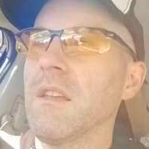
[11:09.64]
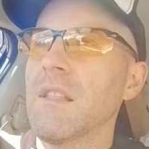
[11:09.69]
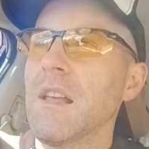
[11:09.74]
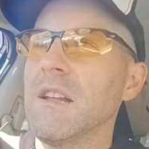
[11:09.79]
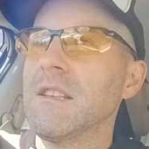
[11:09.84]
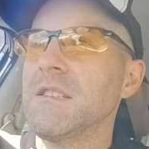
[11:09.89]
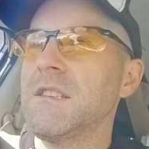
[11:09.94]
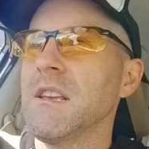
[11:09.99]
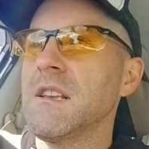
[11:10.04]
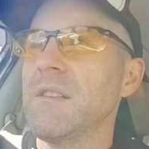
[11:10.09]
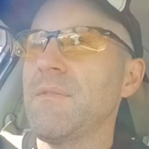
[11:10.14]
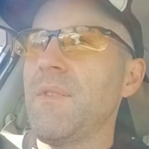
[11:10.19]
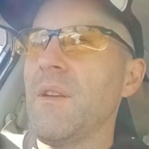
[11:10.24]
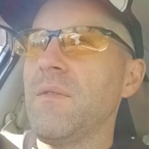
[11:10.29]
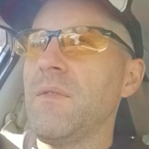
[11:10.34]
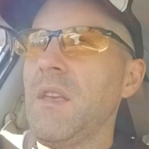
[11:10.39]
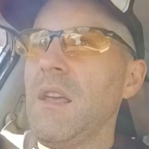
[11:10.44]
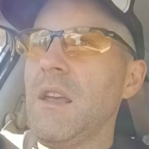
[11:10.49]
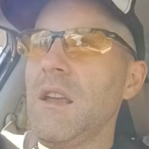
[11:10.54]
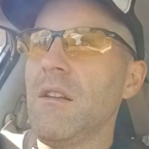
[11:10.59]
that
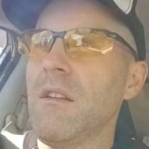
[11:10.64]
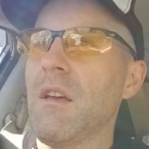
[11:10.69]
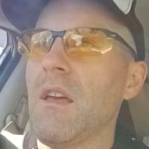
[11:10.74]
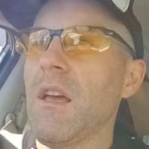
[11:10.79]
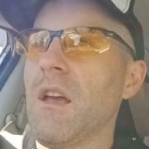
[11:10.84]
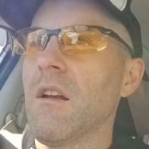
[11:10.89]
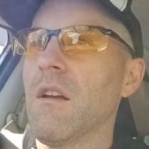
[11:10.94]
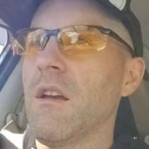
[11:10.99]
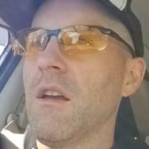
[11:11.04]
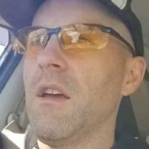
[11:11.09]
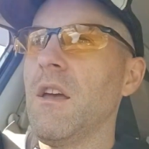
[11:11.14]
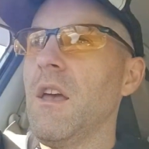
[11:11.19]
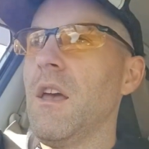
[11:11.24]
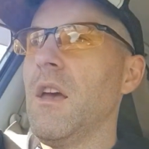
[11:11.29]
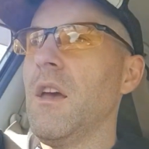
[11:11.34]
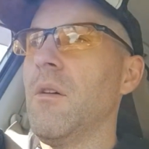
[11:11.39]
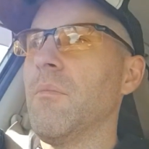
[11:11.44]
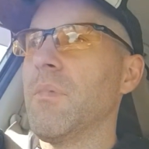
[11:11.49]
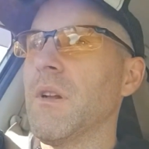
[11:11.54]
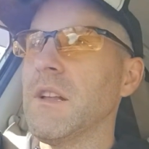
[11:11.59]
6:15 area.
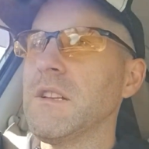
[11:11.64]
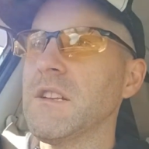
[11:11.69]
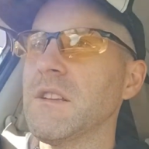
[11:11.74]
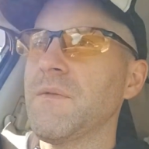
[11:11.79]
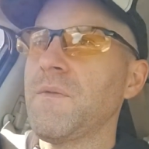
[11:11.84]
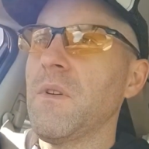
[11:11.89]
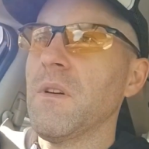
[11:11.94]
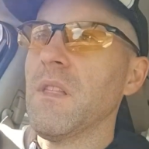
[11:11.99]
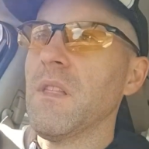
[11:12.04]
But I just felt